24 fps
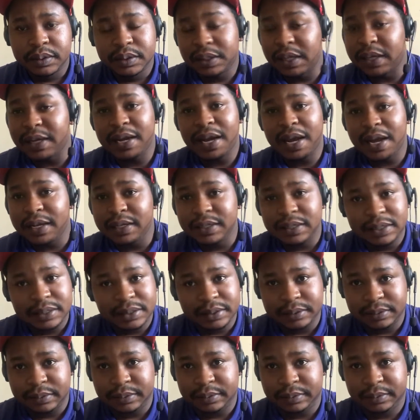They can't.
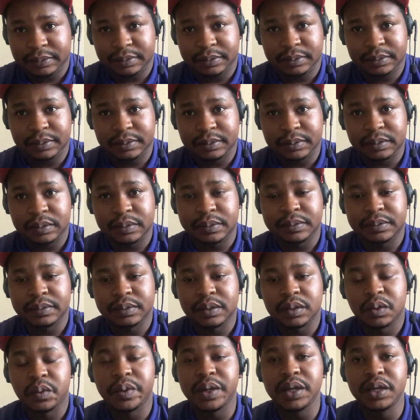
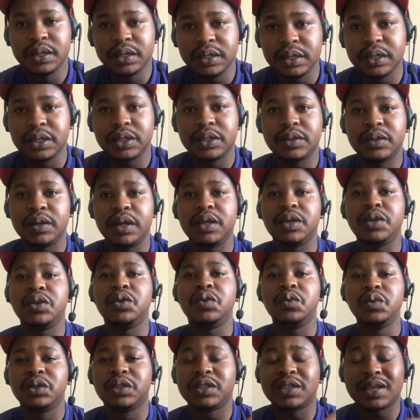We need a
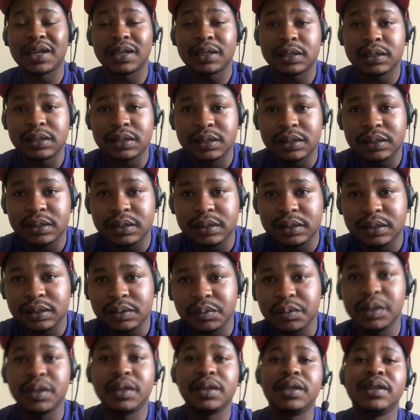new strategy.
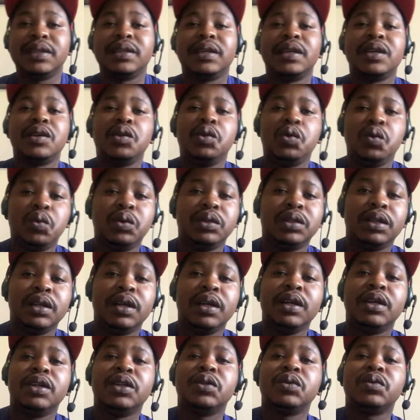We need the youth
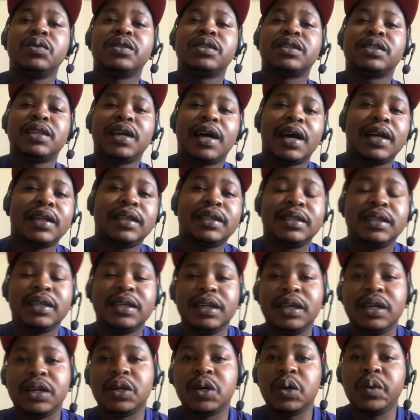to start
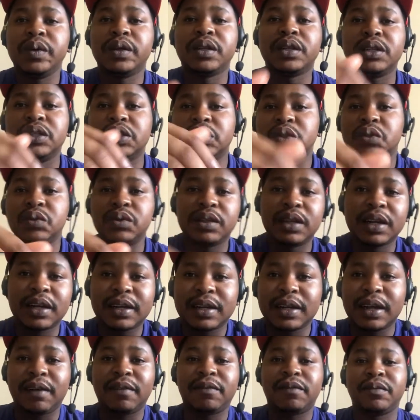going into the
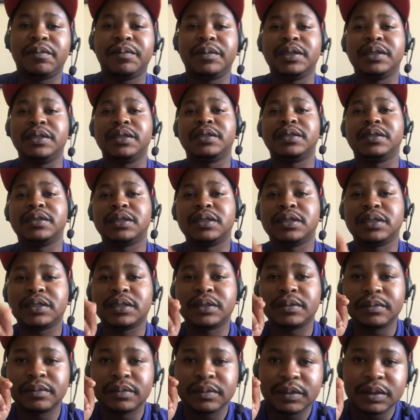government,
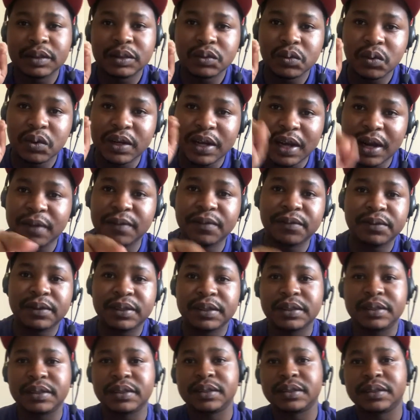to govern
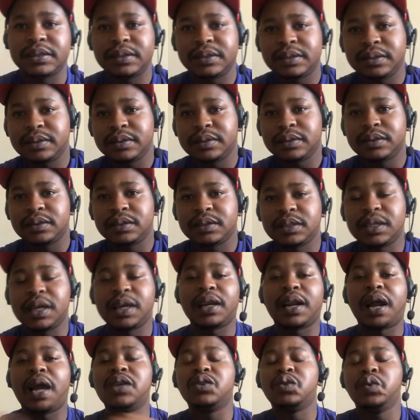the
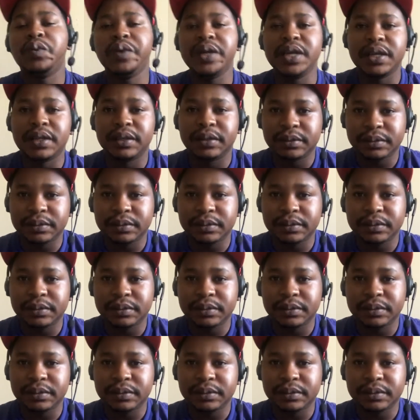right way.